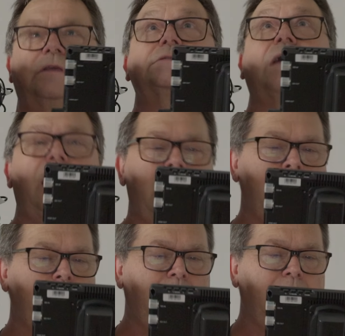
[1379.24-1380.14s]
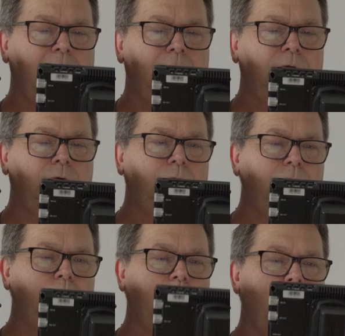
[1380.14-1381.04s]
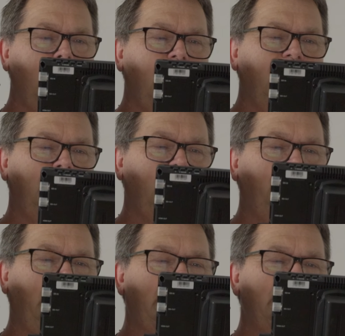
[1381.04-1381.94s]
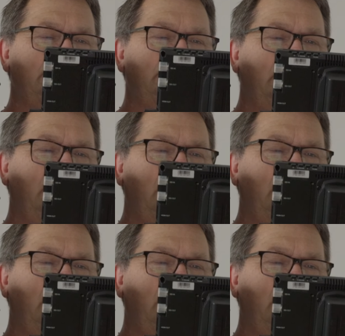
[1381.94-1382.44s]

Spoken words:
this arm to a more comfortable place